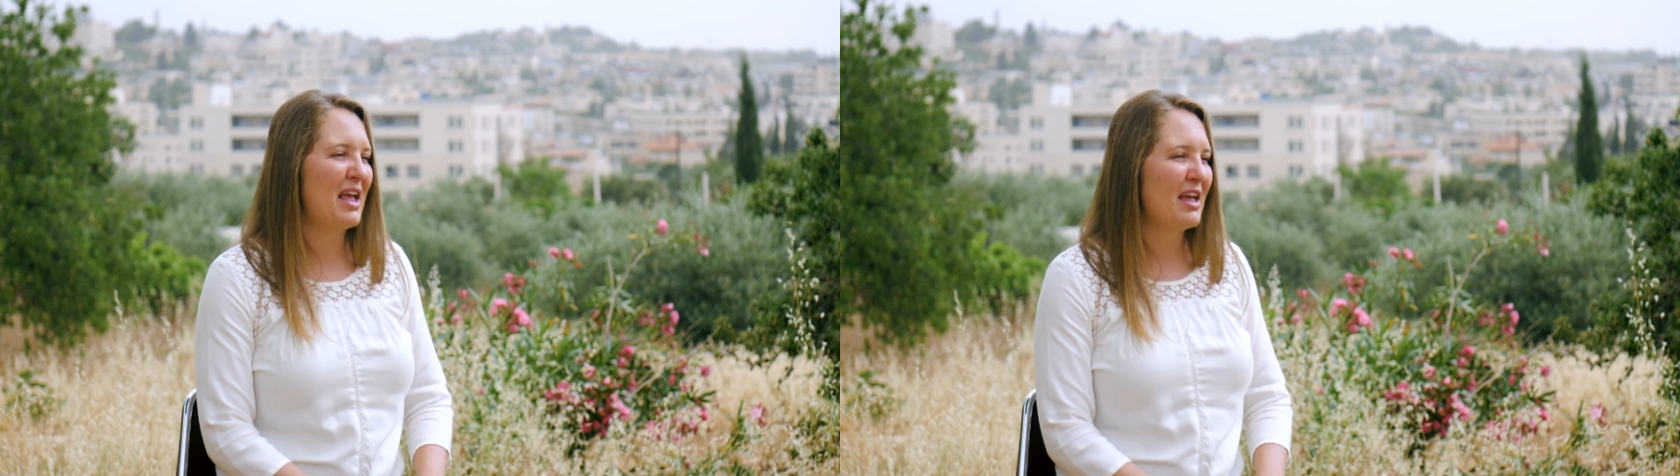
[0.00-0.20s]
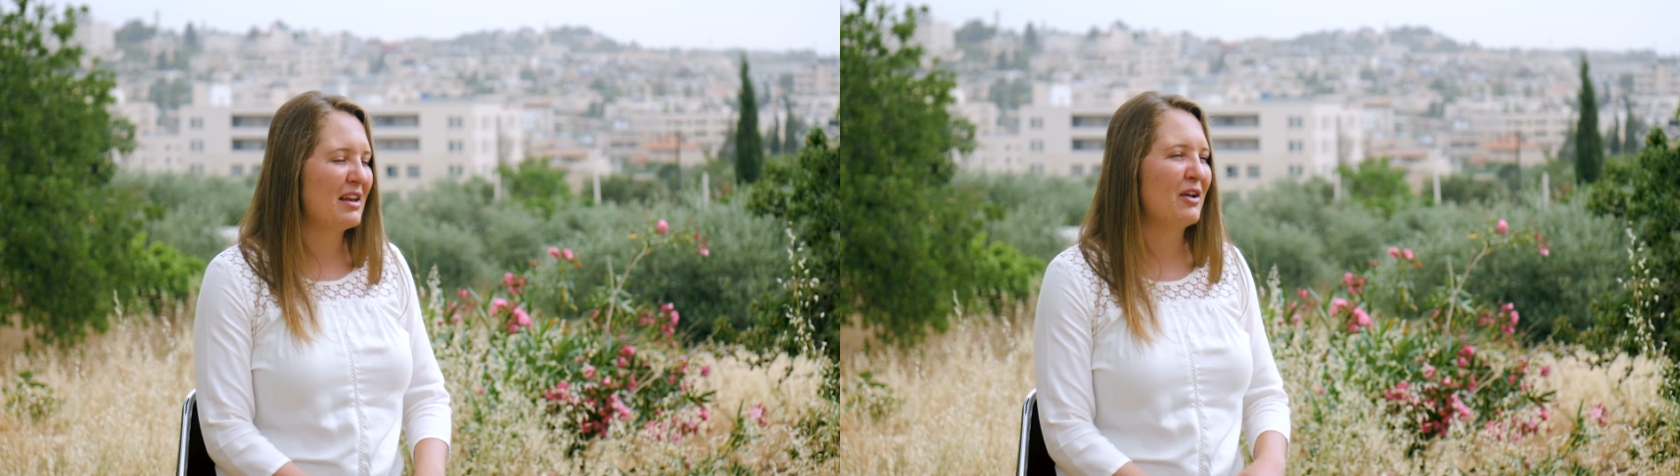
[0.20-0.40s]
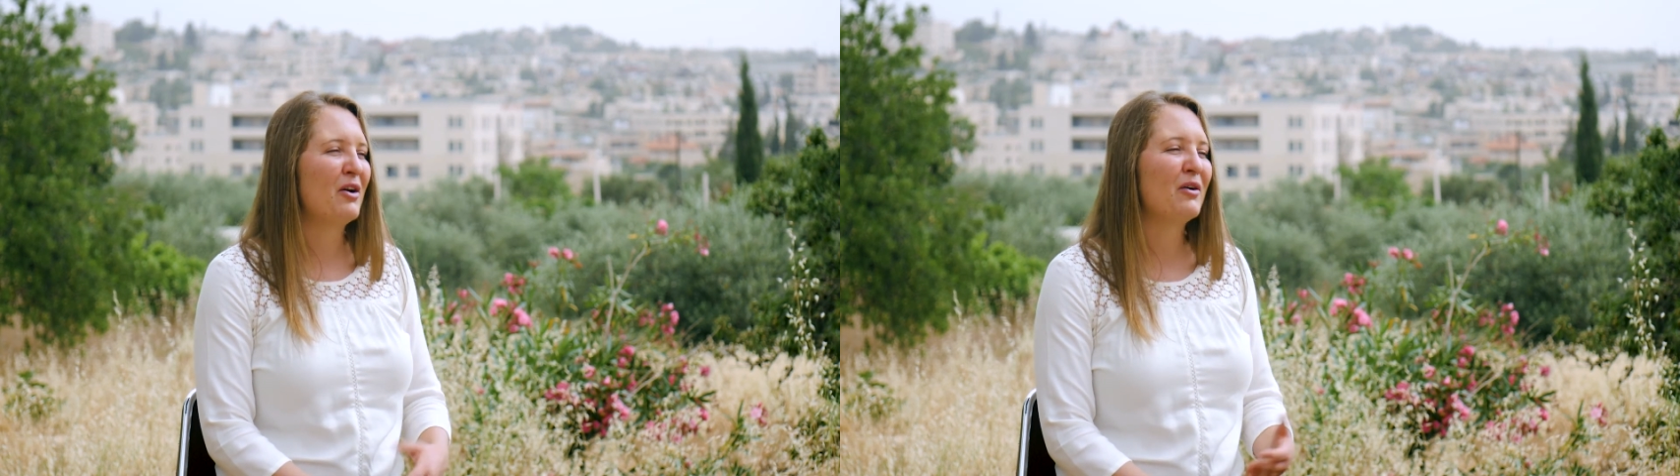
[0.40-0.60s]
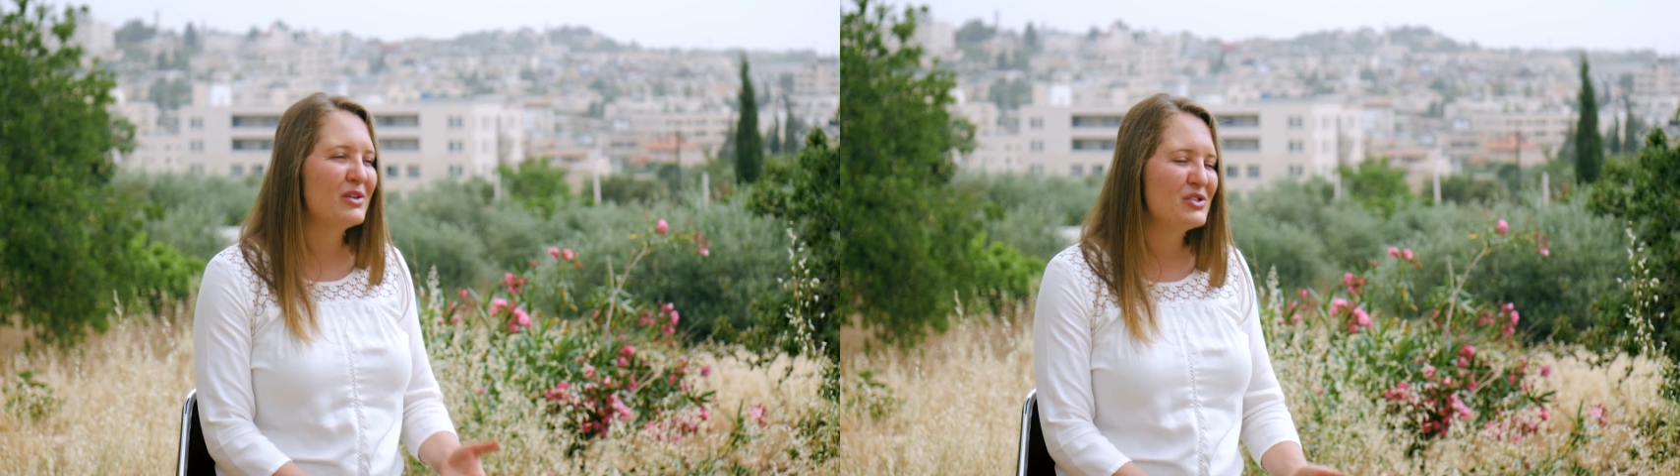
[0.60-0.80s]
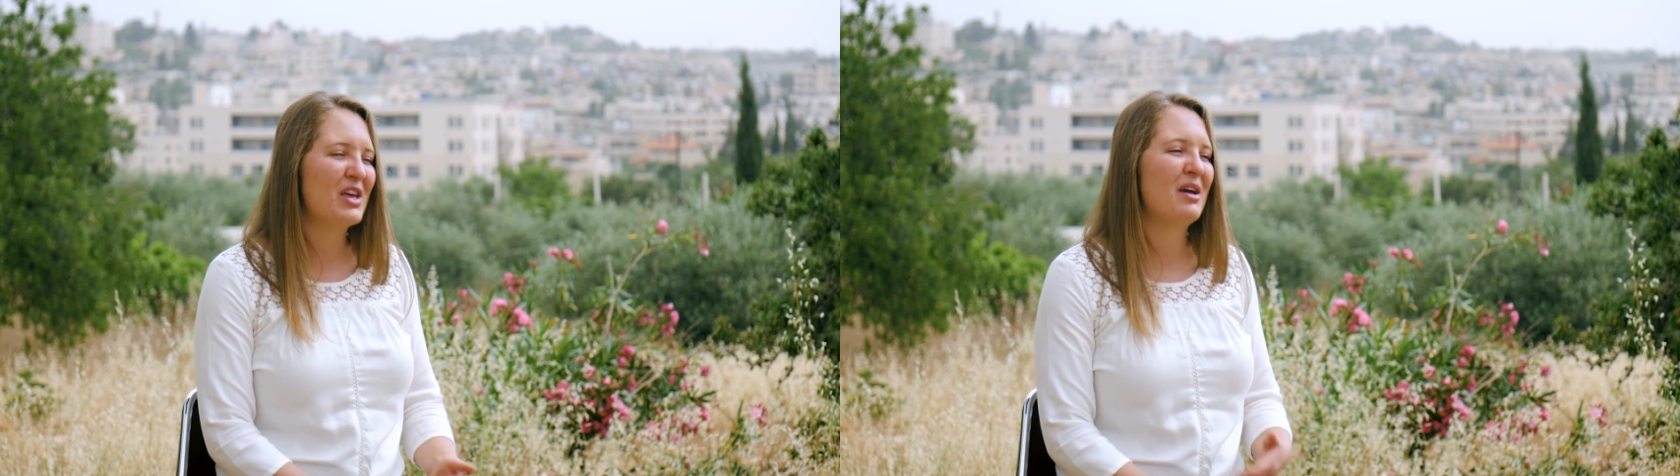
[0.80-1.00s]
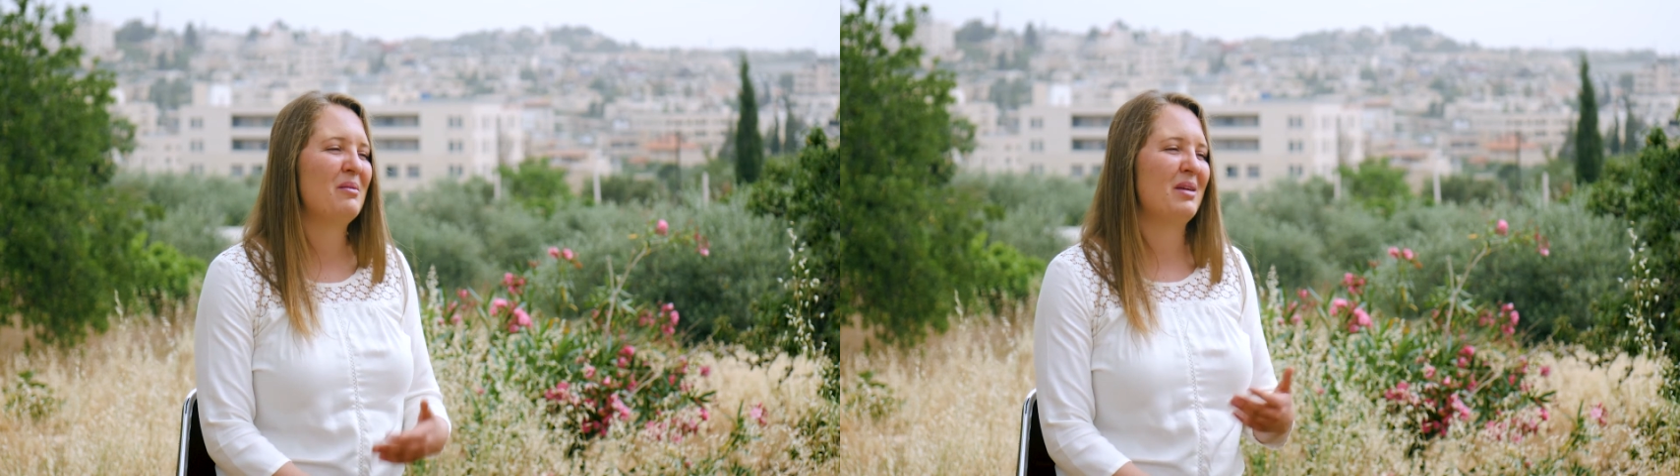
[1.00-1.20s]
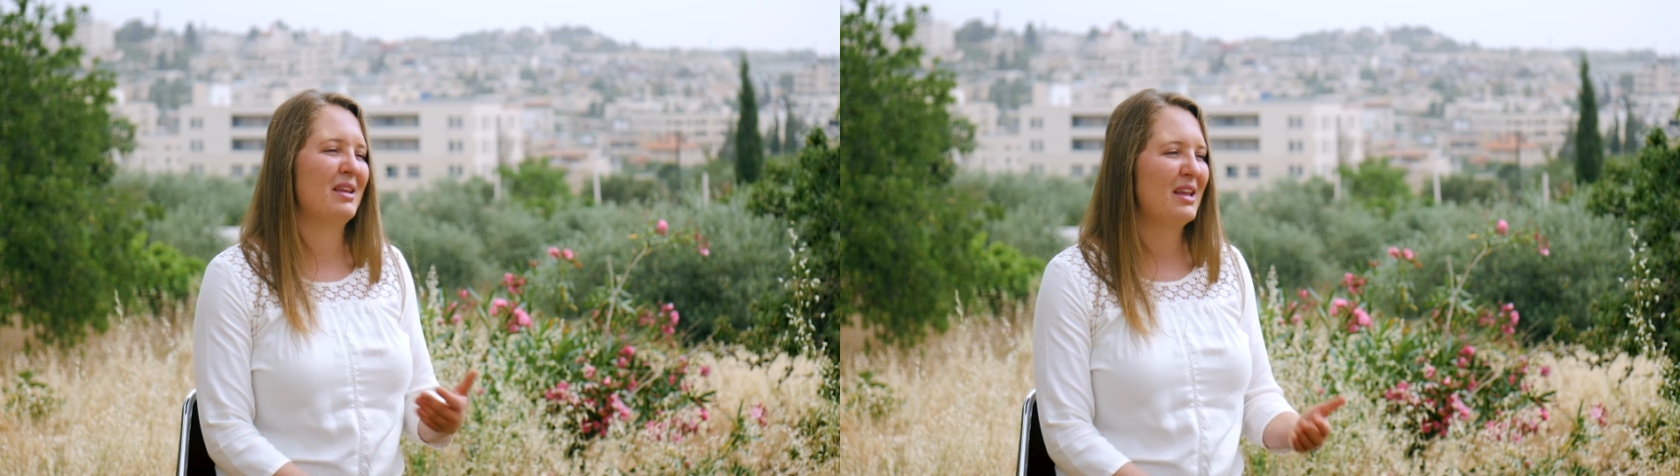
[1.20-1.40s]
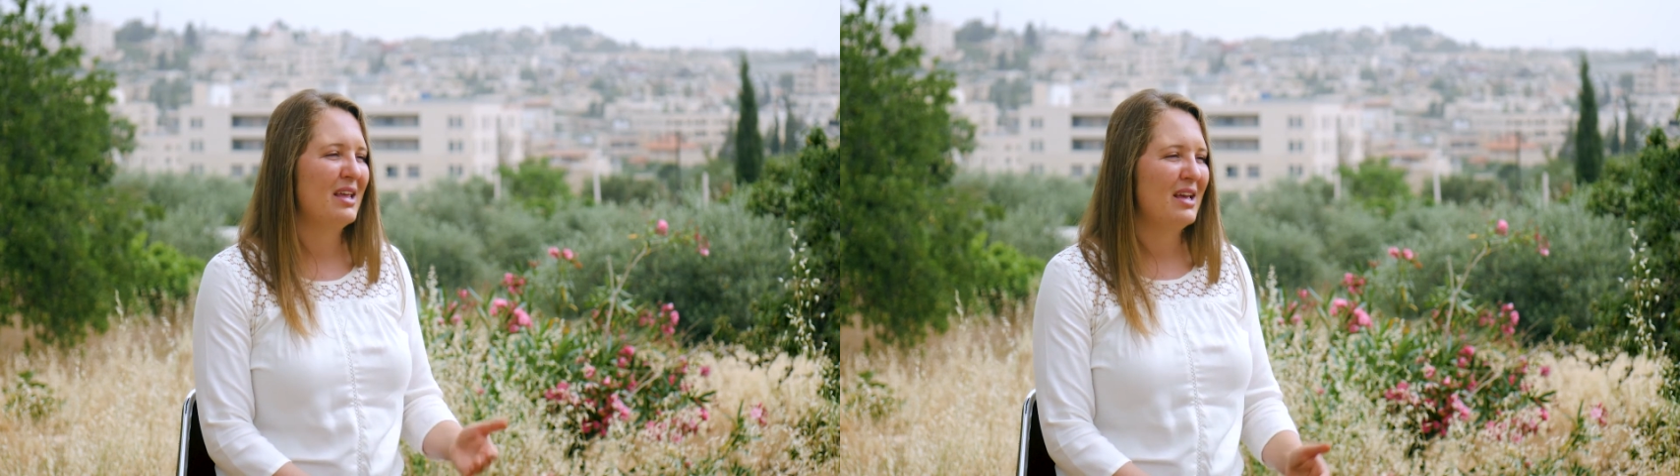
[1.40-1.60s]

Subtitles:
and encourage them, and